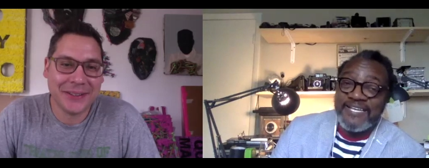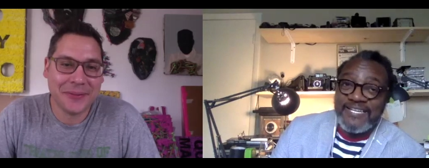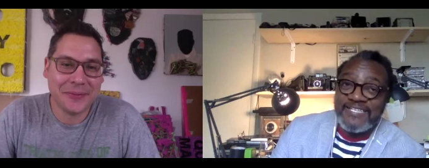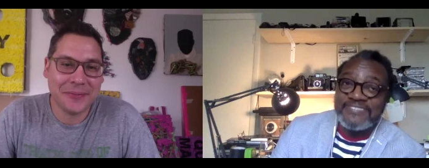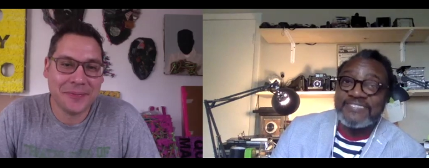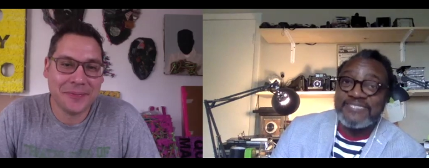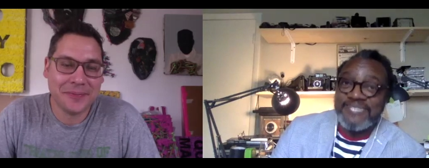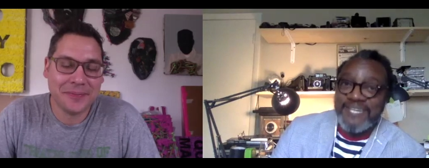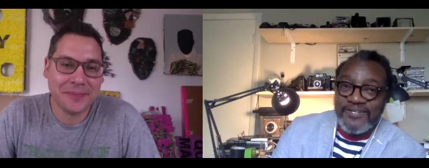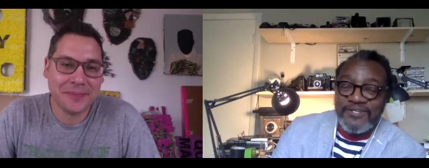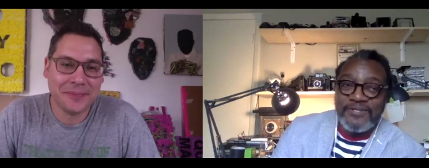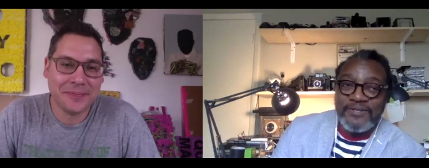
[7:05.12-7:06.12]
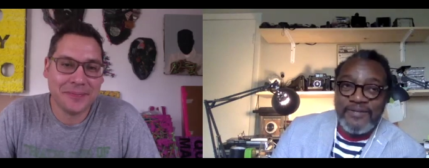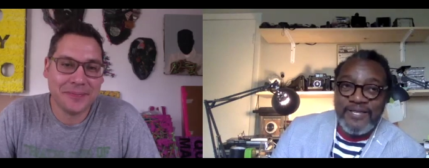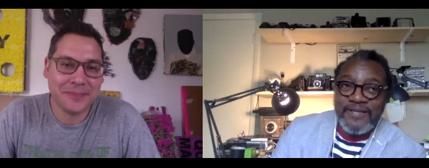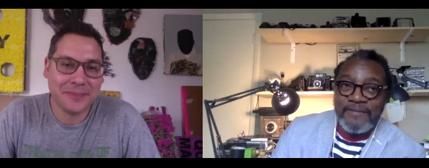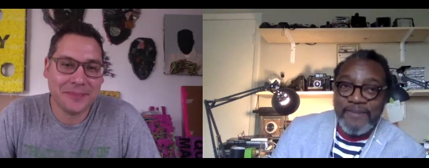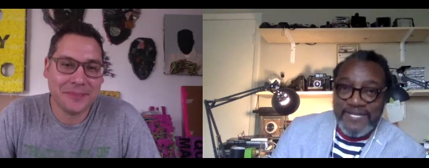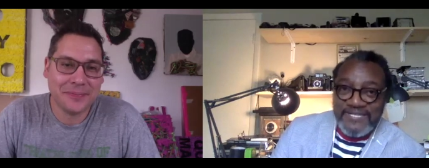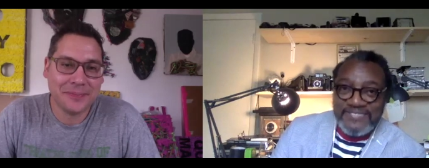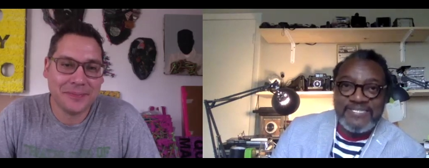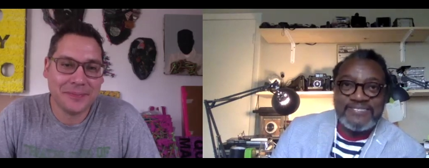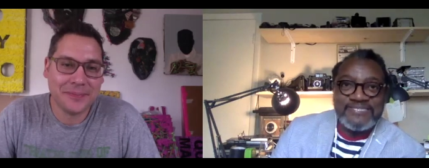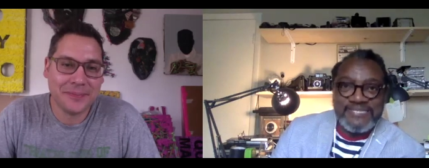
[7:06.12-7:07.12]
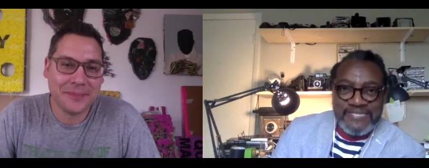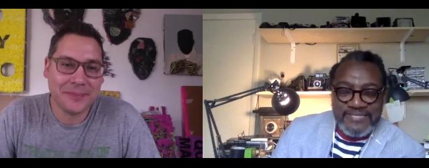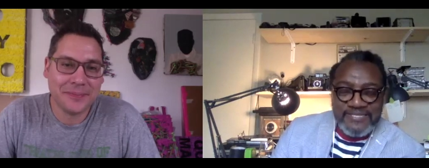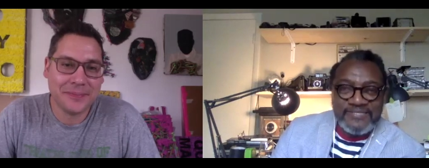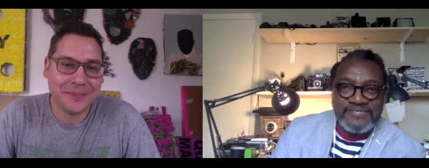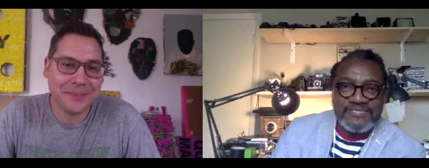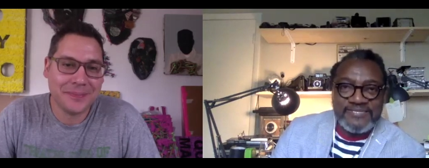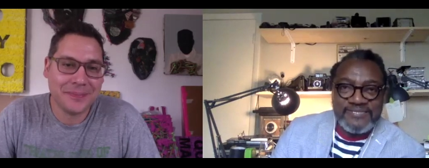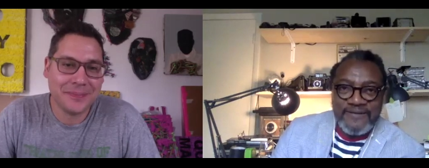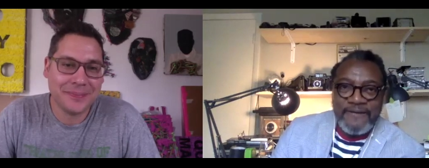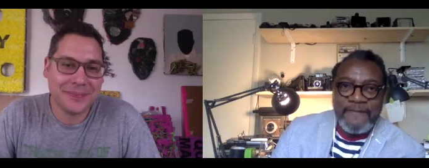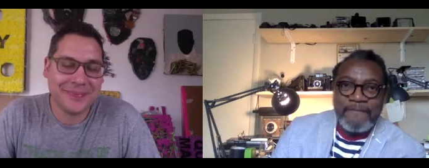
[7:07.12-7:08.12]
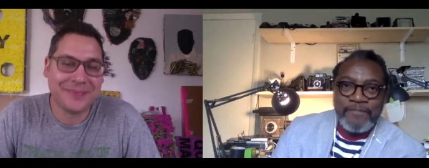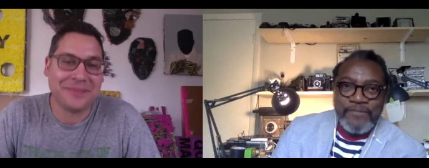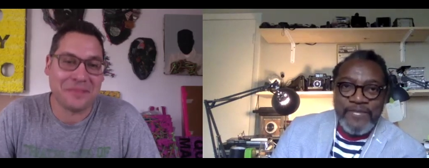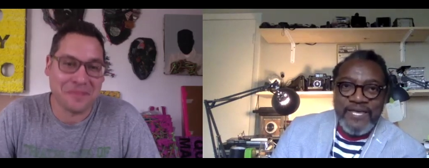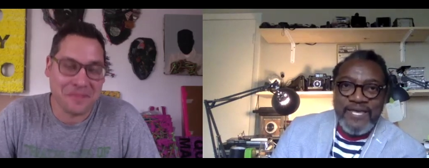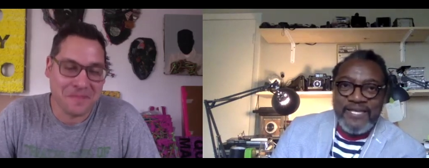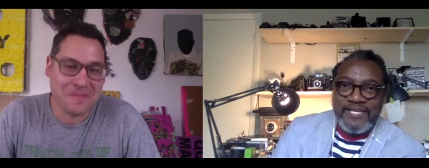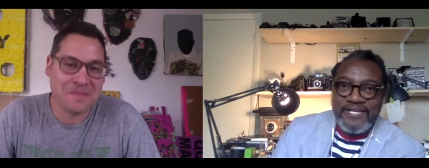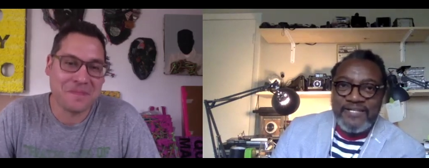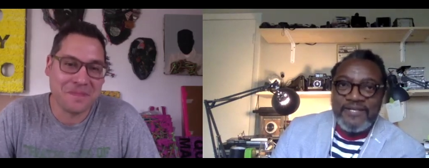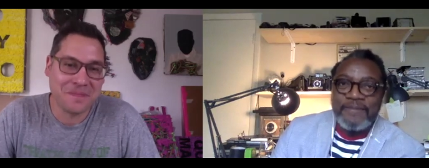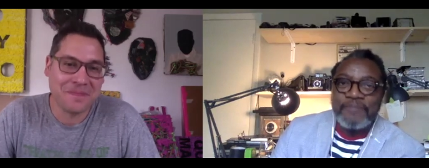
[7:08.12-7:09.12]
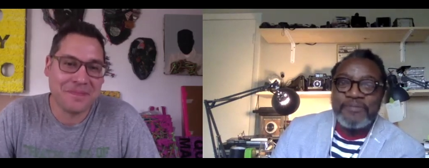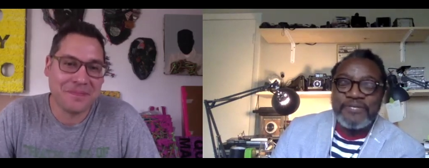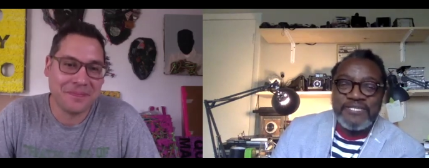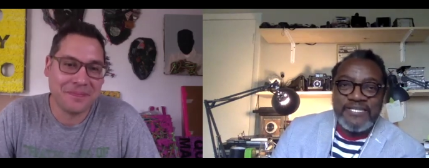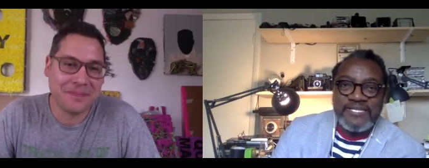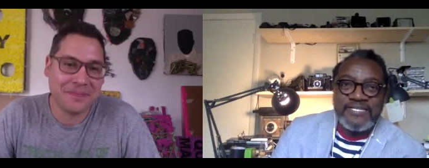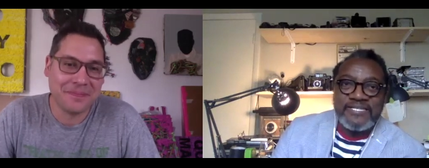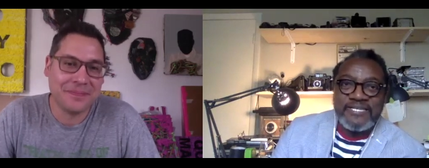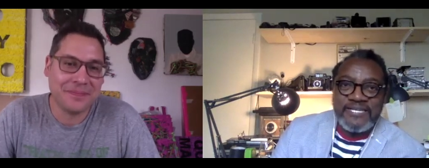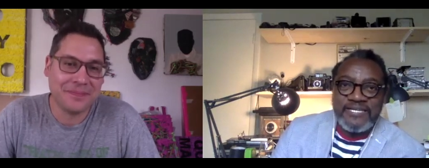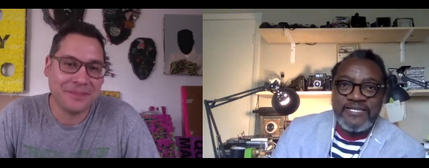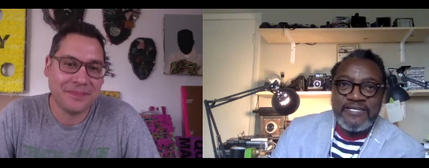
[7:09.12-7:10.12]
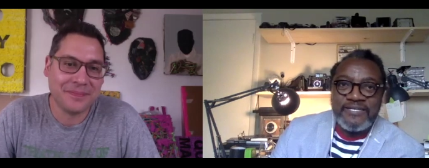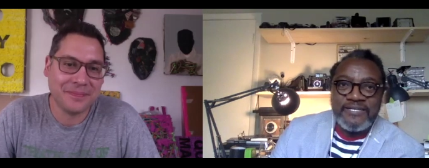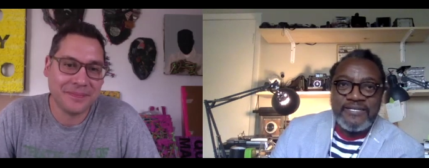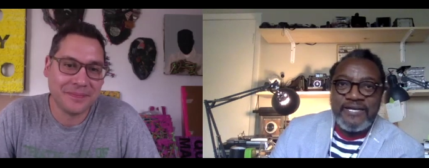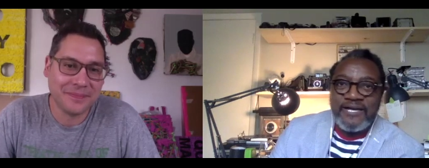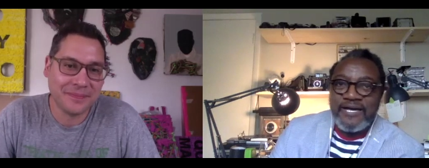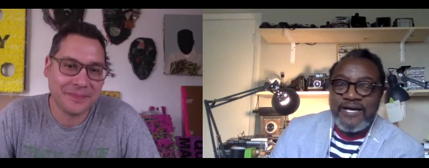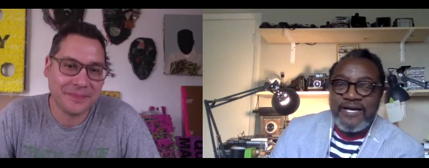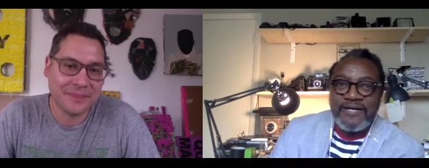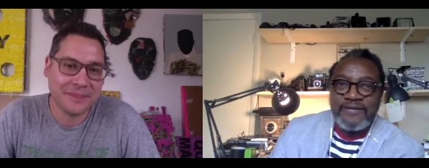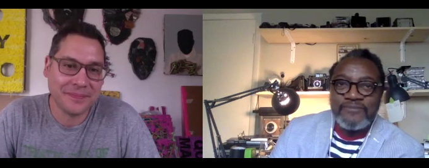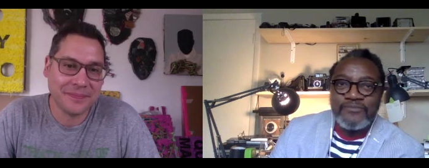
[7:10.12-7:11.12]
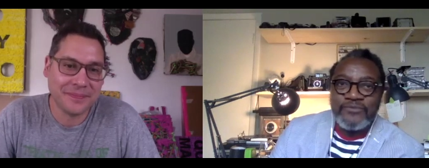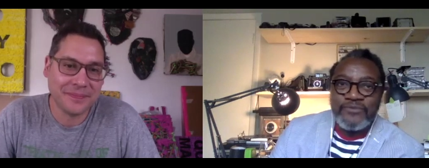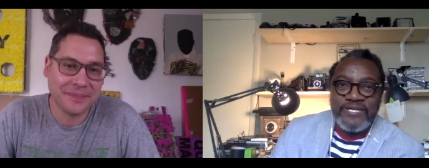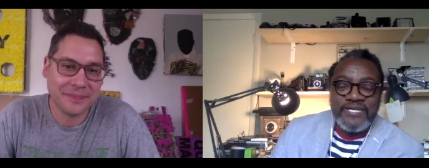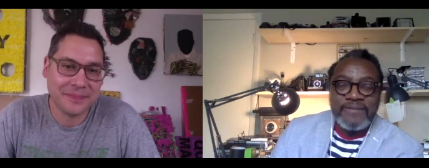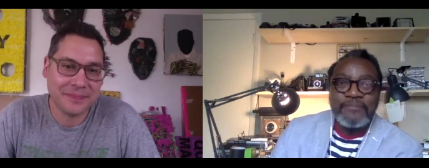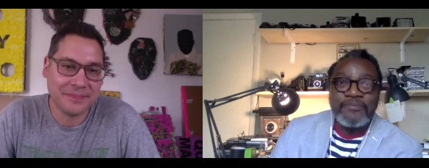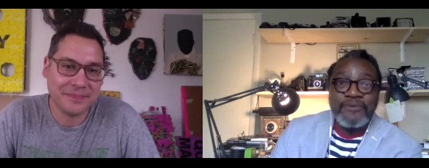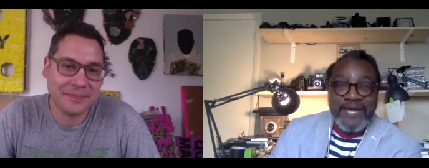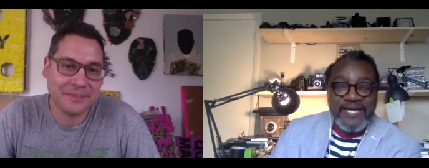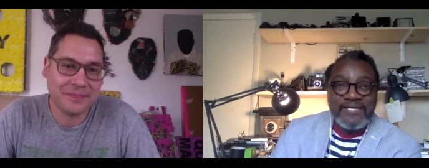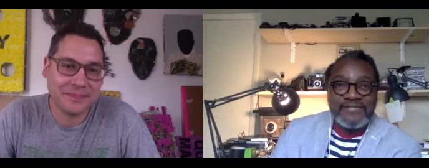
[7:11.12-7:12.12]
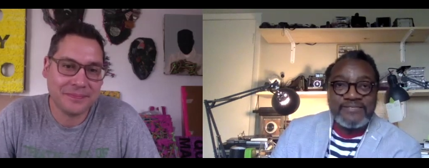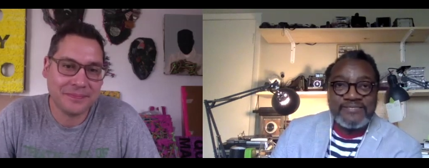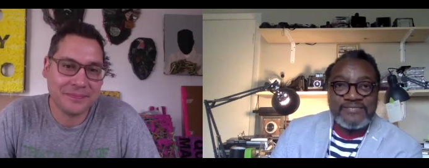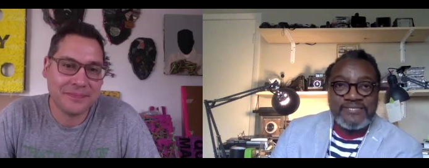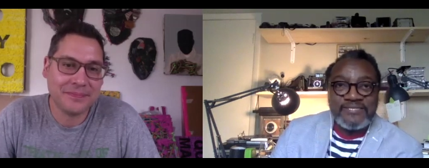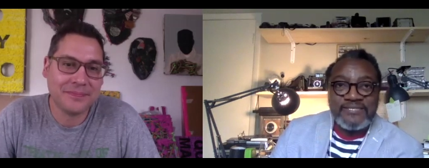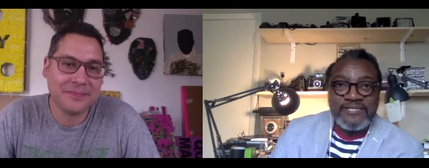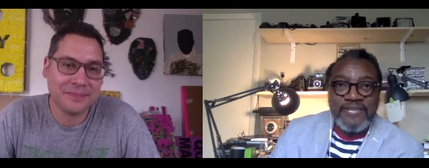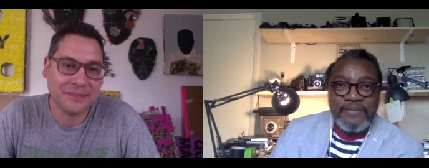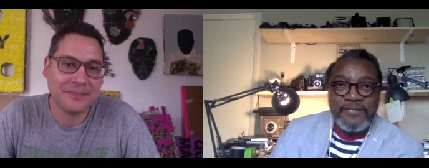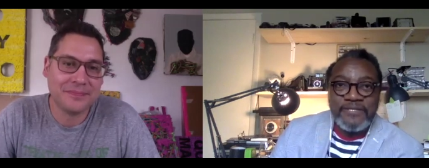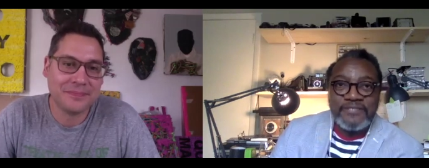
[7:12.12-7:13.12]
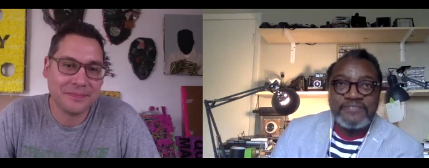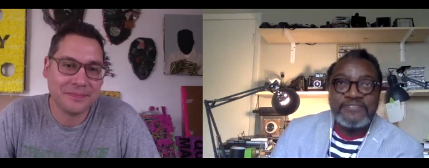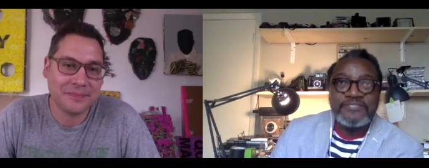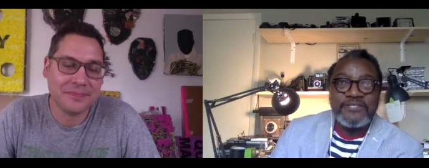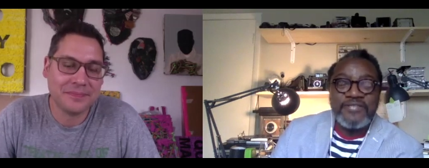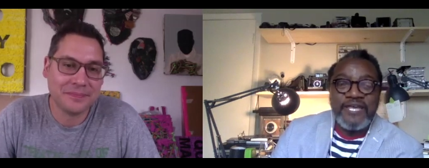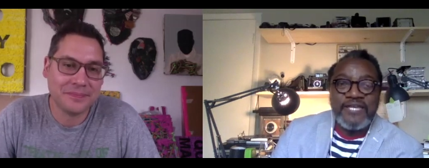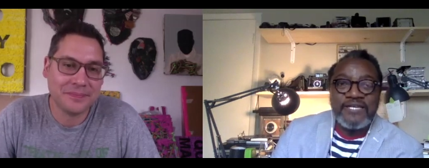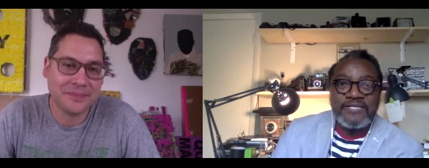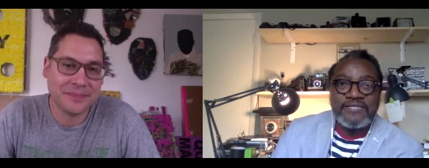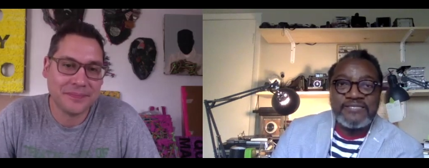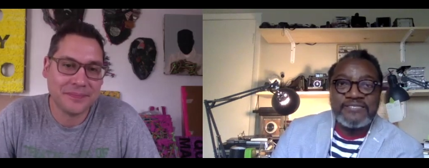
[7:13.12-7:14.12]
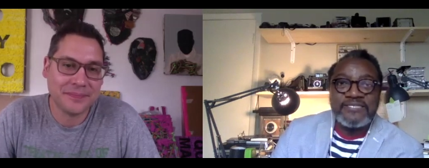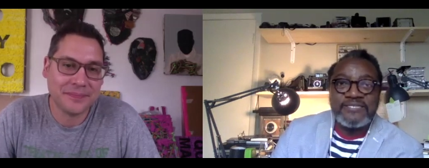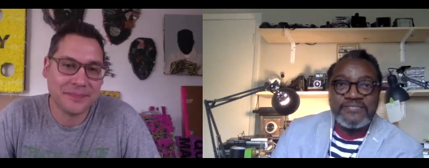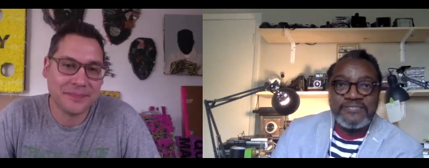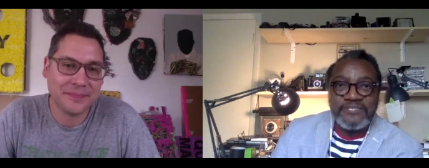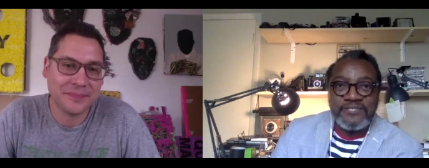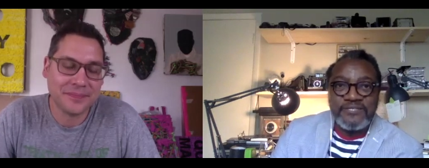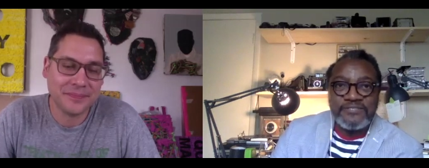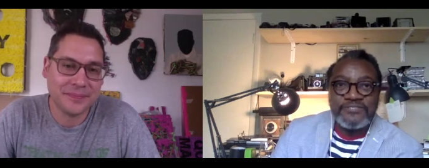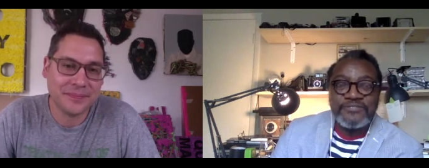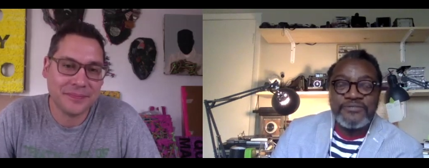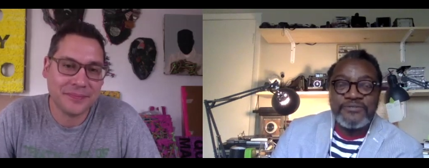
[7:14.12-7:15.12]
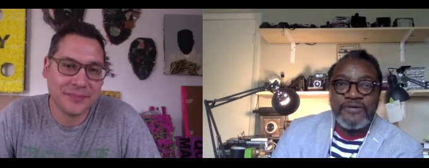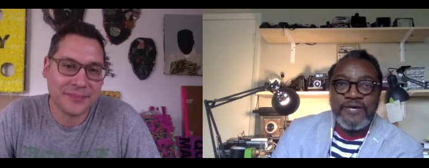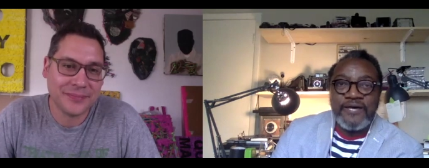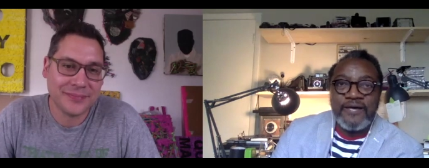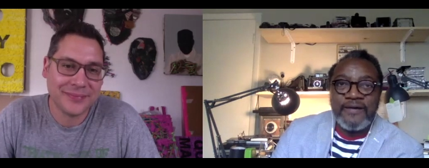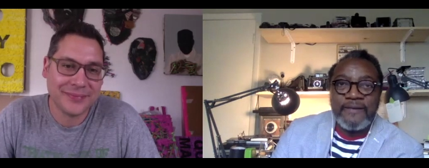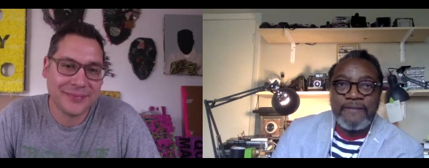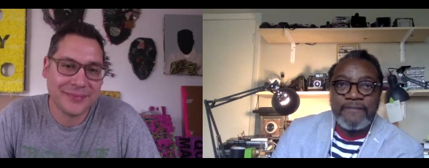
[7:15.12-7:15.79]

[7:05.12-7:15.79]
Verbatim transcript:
Speaker 1: it's subtle but it's insidious mm-hmm. and it completely uh rebrands neighborhoods so that it's easier to um